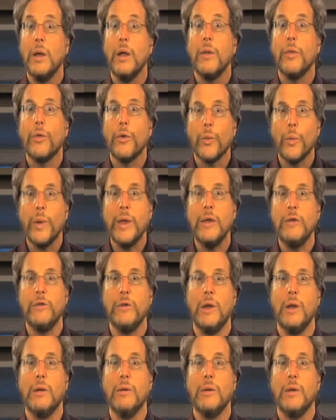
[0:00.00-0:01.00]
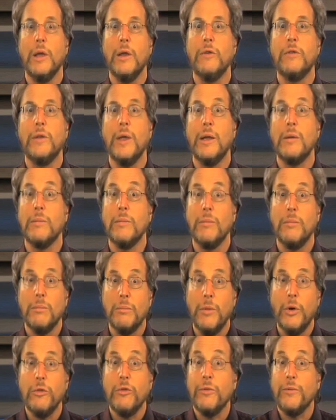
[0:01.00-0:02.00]
The reason is that
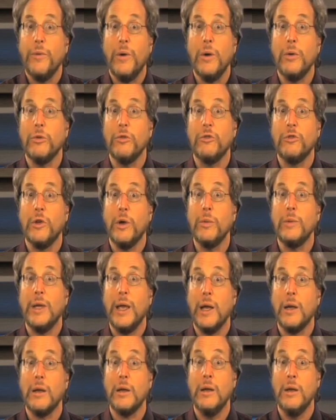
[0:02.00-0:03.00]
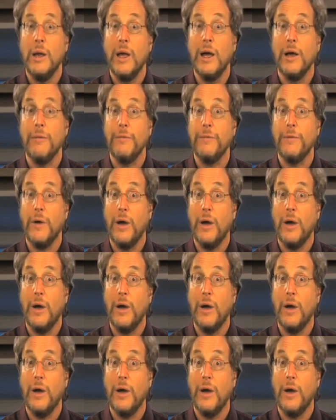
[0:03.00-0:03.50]
most folks don't get enough